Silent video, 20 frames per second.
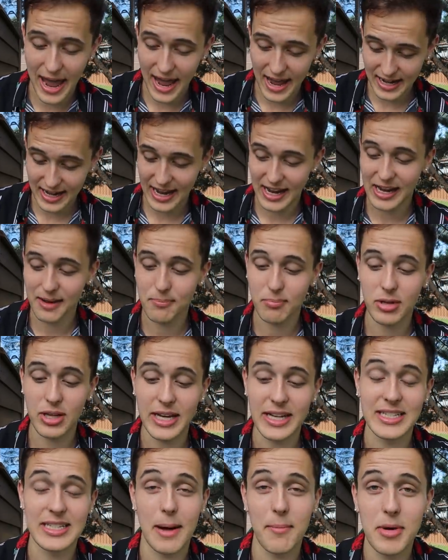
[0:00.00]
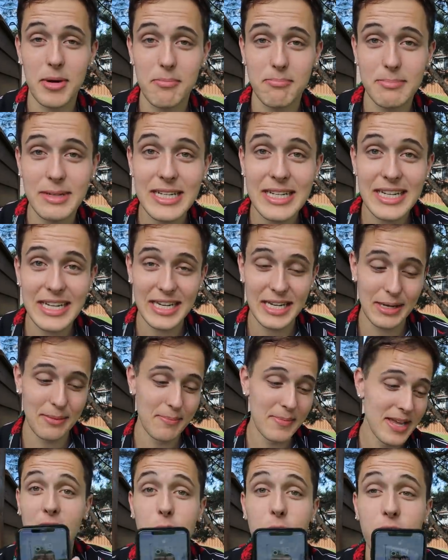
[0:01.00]
at a place. I'm gonna meet
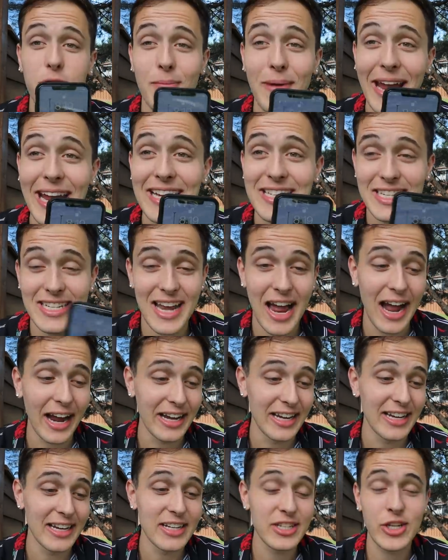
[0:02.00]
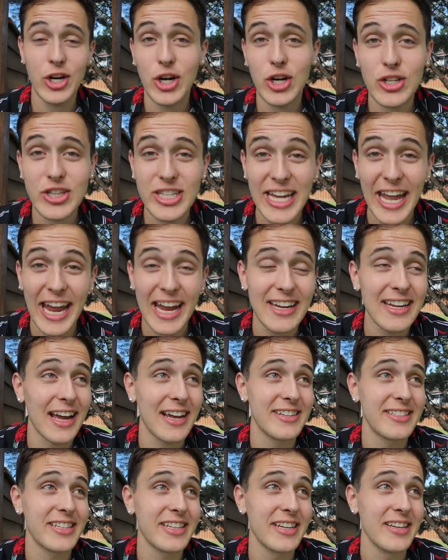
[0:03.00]
him anywhere from 8 to 9, and it's currently
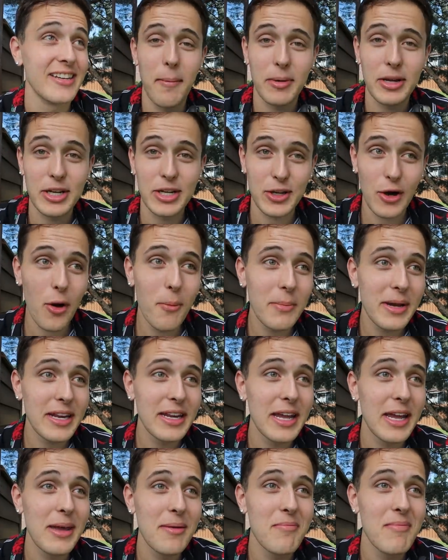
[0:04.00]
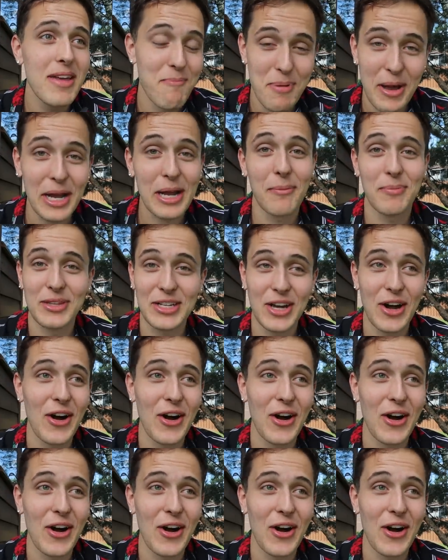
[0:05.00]
8.19. I'm gonna go meet him and pick up the